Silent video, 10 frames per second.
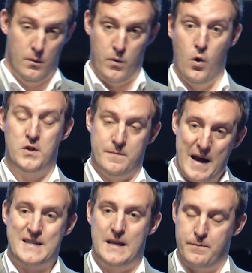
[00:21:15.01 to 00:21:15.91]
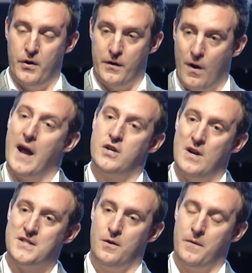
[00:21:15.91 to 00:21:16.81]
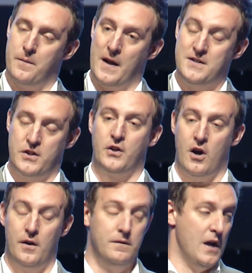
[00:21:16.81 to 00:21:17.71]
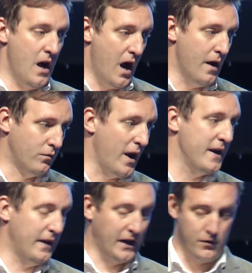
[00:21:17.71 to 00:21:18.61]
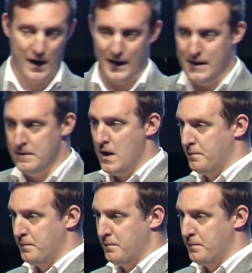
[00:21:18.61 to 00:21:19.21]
we automatically put the right address on the place so you can't write it incorrectly,